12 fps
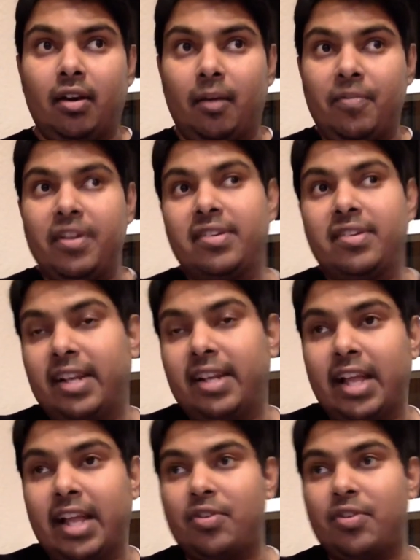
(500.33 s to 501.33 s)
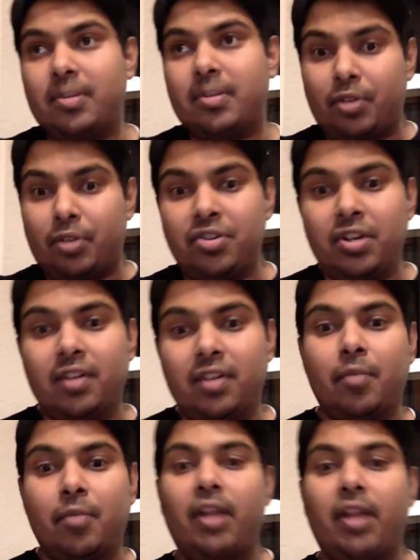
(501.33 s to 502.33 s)
Obviously, there was the potential of the
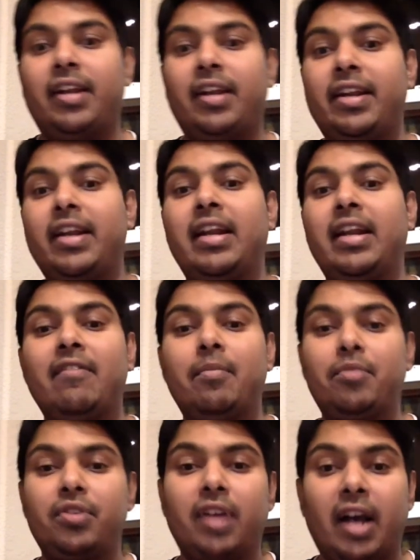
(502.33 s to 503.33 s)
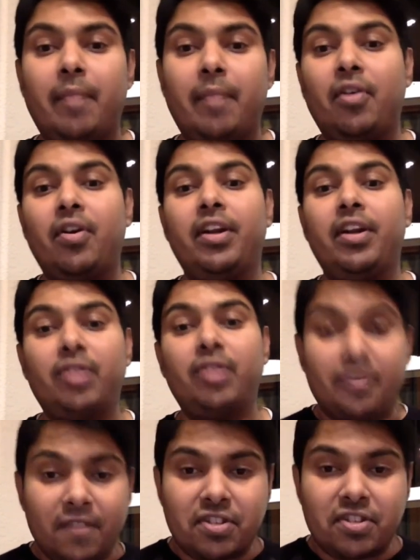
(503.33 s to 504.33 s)
product that didn't live up to the hype according to the
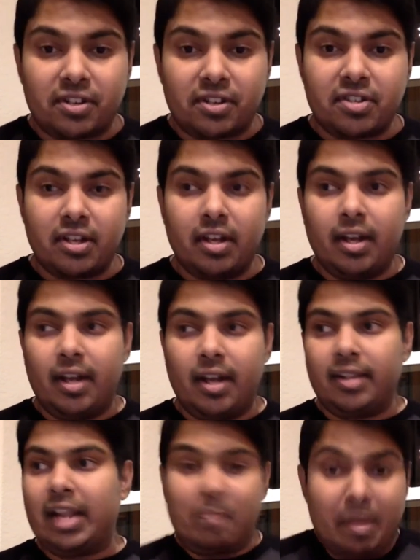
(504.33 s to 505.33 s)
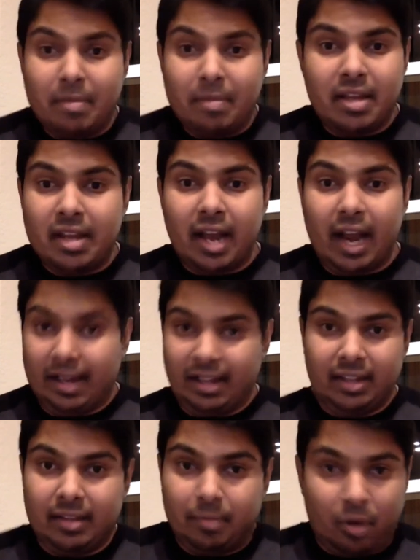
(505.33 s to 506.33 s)
investors. That maybe, I
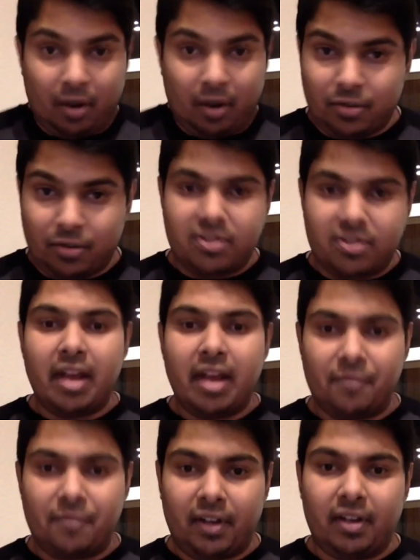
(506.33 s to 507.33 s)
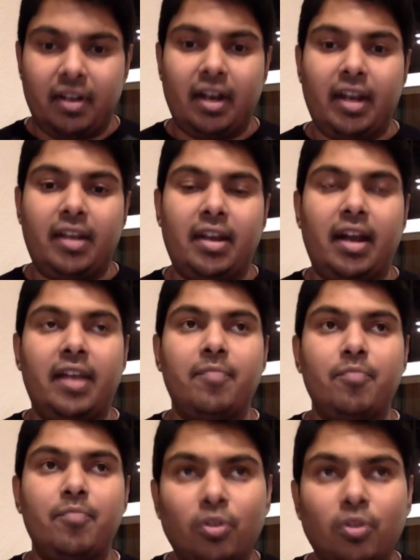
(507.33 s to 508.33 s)
think the product was terrific. I
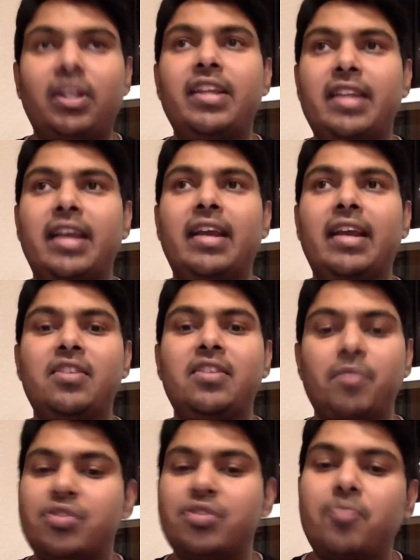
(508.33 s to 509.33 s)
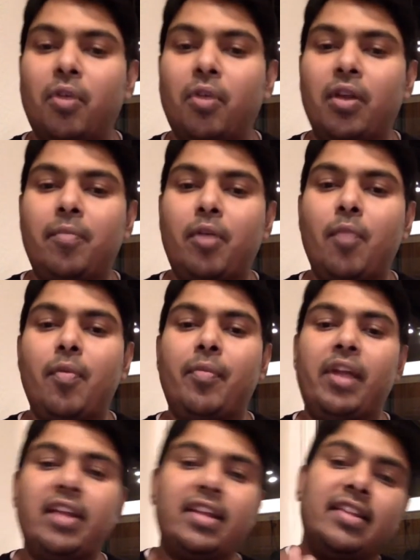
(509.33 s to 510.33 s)
mostly think it's business model problem, and
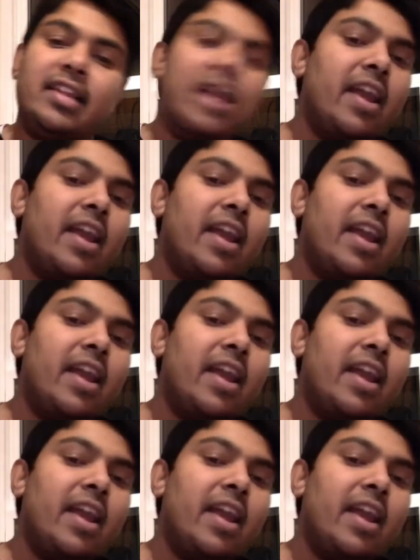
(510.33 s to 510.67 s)
I think